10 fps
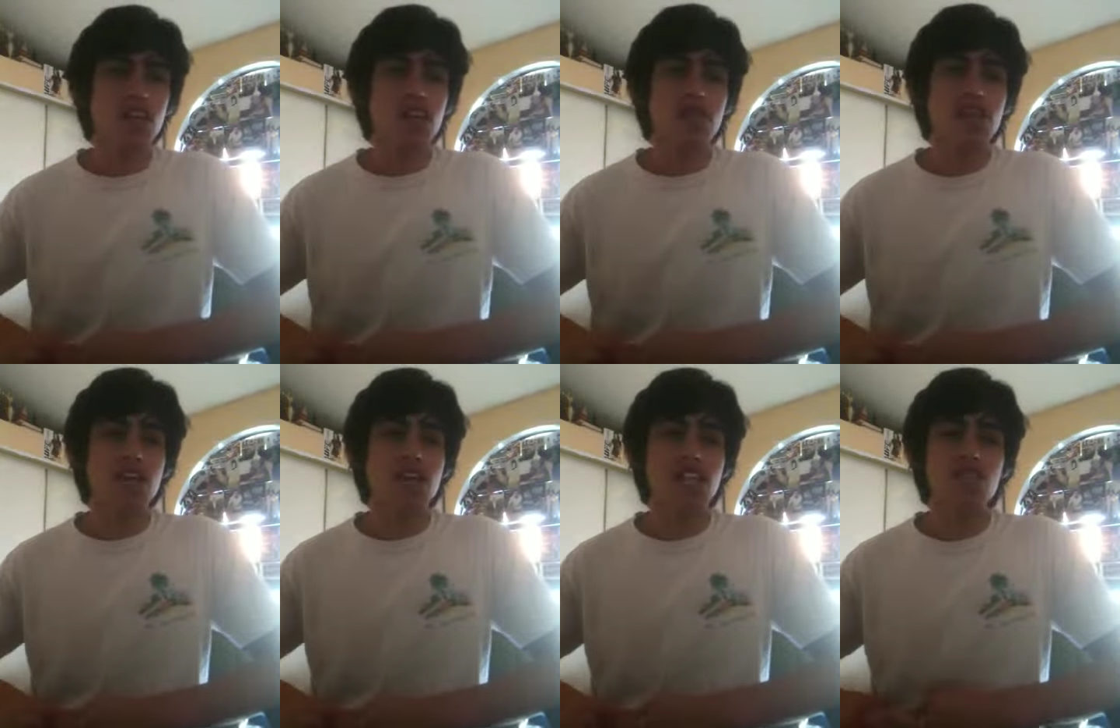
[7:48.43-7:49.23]
I
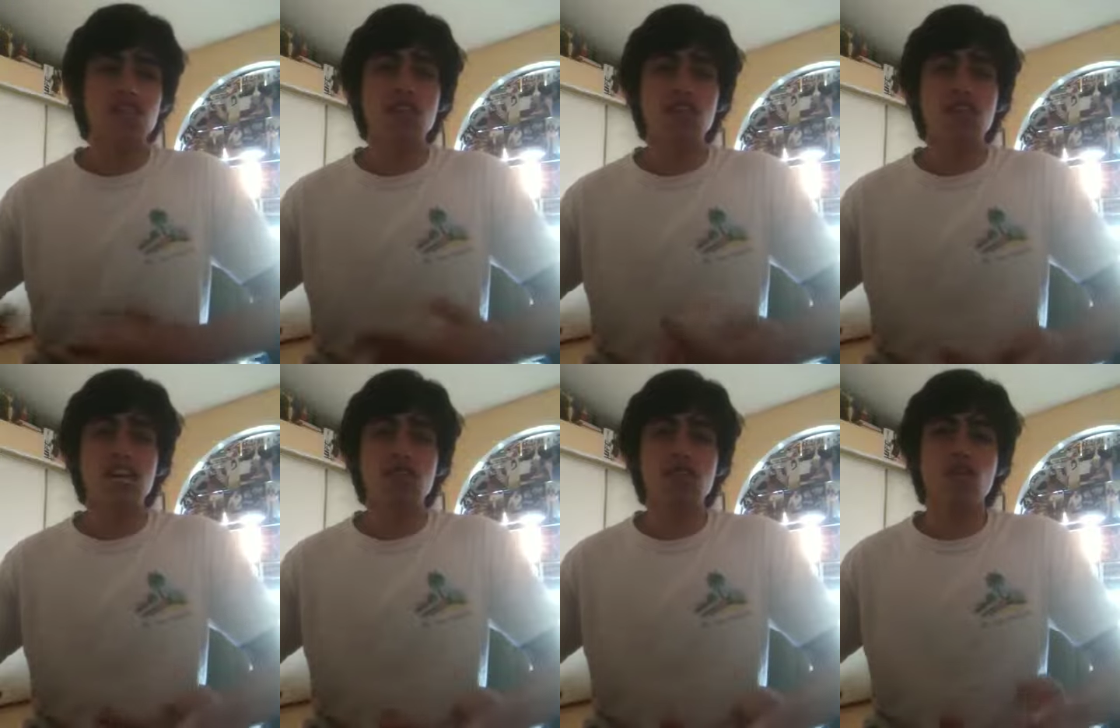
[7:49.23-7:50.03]
mean, that's what
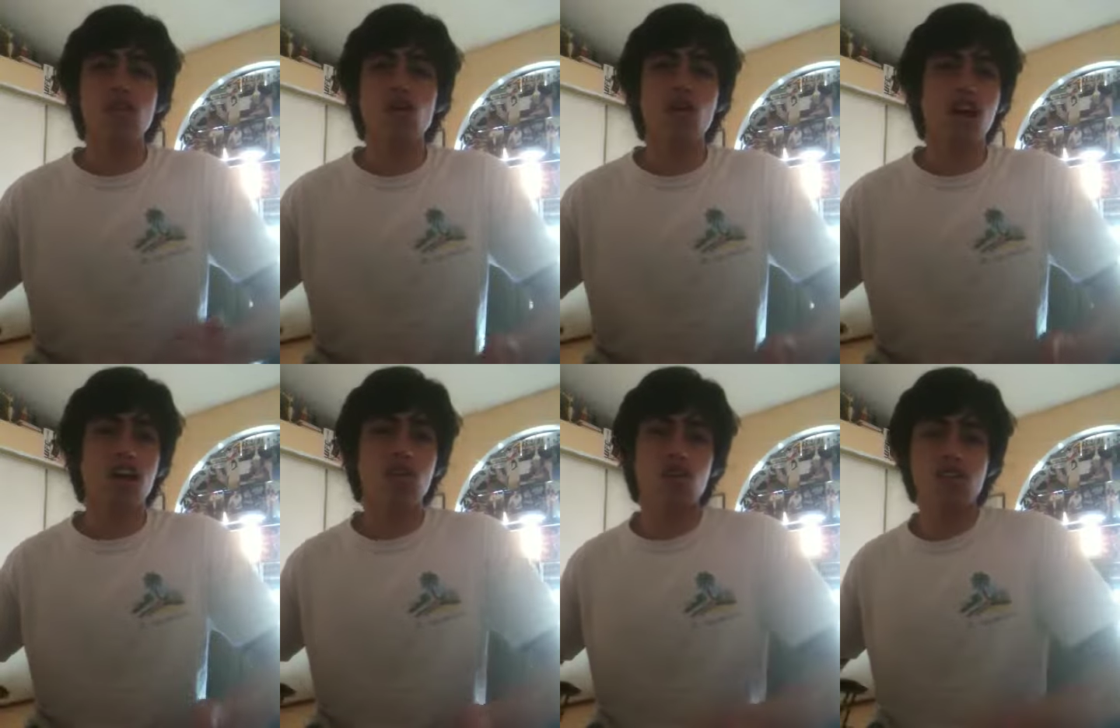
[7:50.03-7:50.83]
the
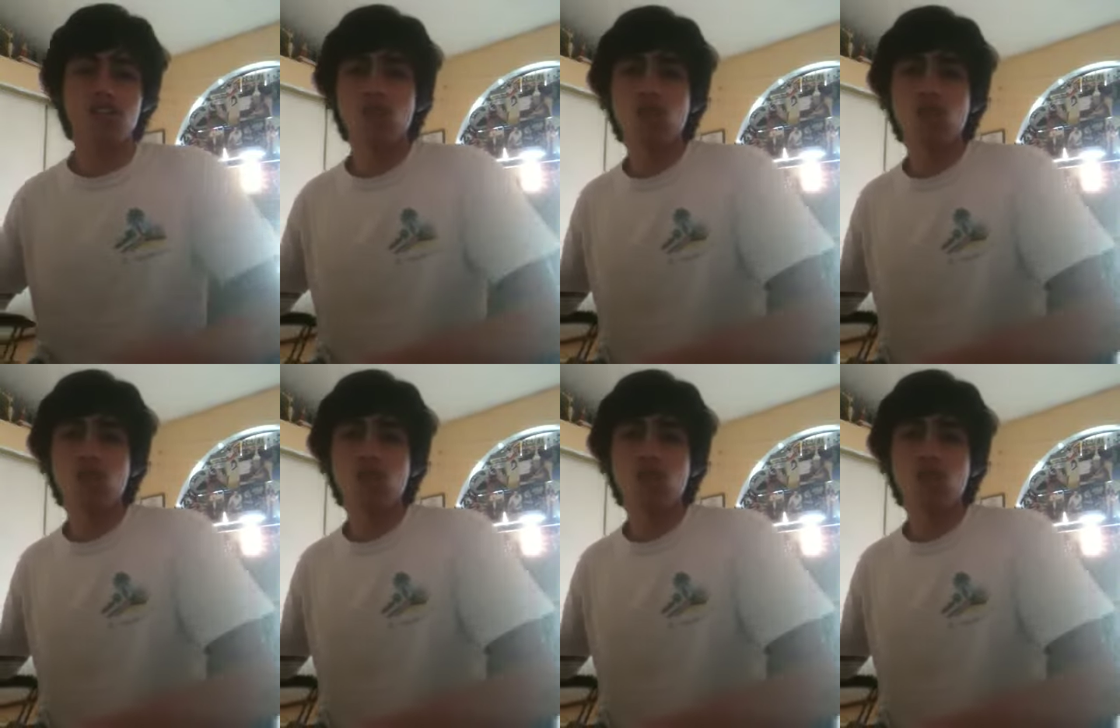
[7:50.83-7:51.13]
moron culture